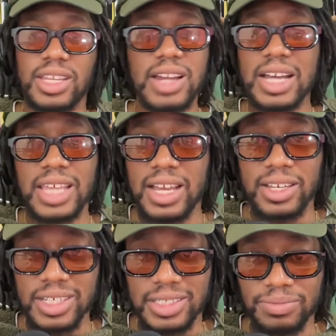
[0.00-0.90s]
They're not
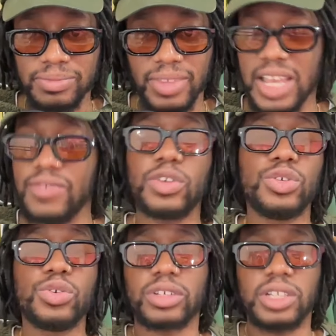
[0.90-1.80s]
that good.
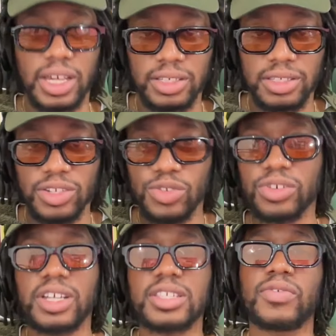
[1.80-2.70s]
Even the New York Knicks
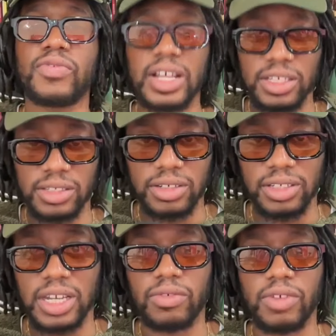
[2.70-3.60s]
have finally
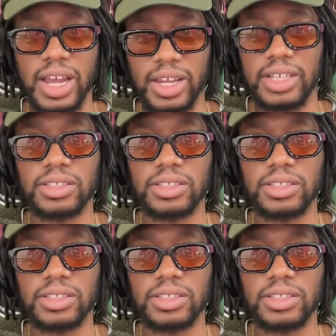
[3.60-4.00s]
started to get it right,